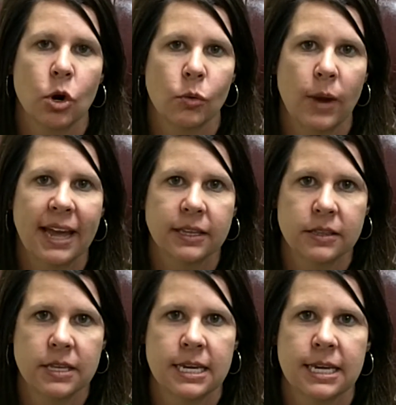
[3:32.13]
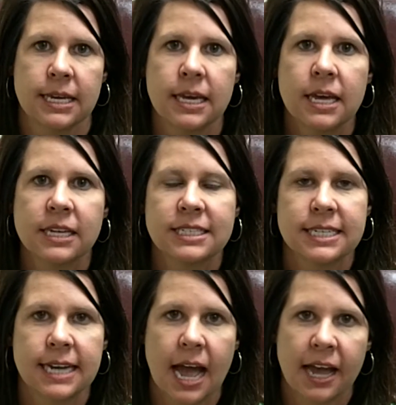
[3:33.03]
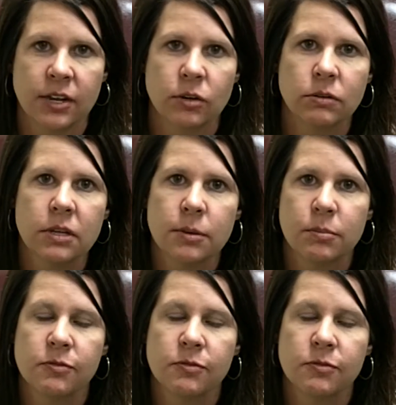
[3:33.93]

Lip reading: correct the denial